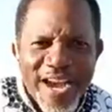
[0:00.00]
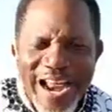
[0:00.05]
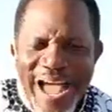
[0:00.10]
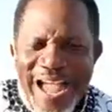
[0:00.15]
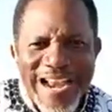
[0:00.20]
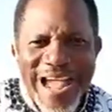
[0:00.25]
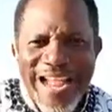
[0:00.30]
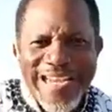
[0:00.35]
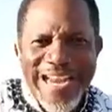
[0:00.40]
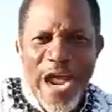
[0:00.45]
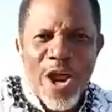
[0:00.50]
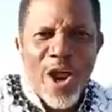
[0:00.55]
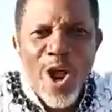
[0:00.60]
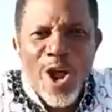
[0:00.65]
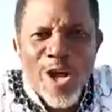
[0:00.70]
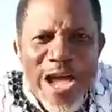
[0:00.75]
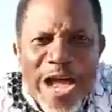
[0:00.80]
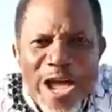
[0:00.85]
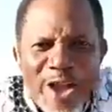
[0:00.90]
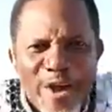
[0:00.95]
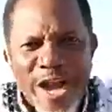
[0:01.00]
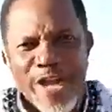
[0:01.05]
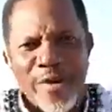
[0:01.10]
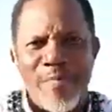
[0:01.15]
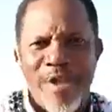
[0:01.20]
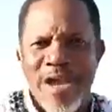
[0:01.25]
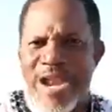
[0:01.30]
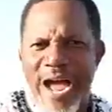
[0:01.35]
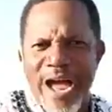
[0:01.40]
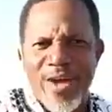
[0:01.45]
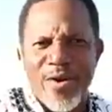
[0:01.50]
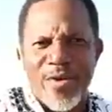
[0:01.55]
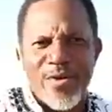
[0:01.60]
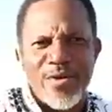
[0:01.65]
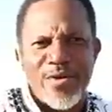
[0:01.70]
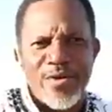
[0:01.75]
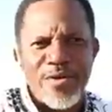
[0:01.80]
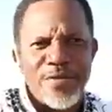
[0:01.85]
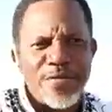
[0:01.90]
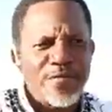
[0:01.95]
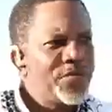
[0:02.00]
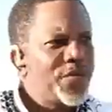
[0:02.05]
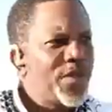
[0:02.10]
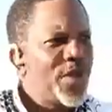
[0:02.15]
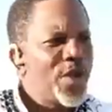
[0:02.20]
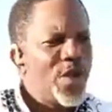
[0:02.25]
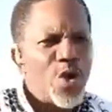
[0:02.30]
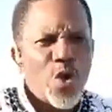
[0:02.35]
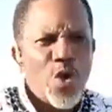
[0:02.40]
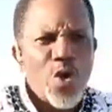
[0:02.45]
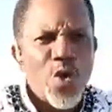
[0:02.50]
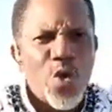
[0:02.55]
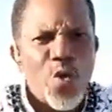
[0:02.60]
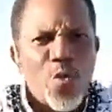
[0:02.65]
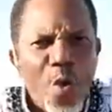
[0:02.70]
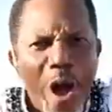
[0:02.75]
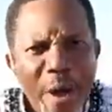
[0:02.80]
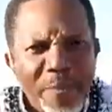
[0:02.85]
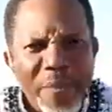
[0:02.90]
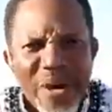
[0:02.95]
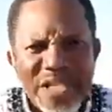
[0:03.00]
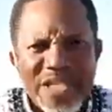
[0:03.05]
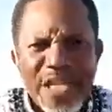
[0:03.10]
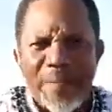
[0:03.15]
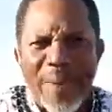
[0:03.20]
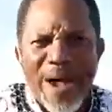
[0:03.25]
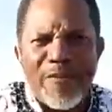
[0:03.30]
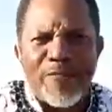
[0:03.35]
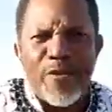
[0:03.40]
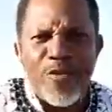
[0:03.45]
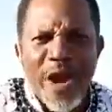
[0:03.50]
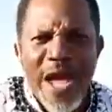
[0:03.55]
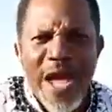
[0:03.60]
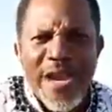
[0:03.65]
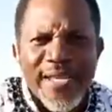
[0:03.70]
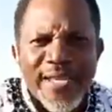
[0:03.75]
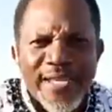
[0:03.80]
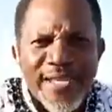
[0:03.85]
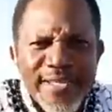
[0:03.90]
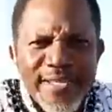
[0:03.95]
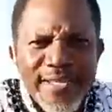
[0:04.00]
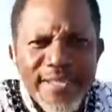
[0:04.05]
Right now, they are no longer your enemy now. What brings about Fulani?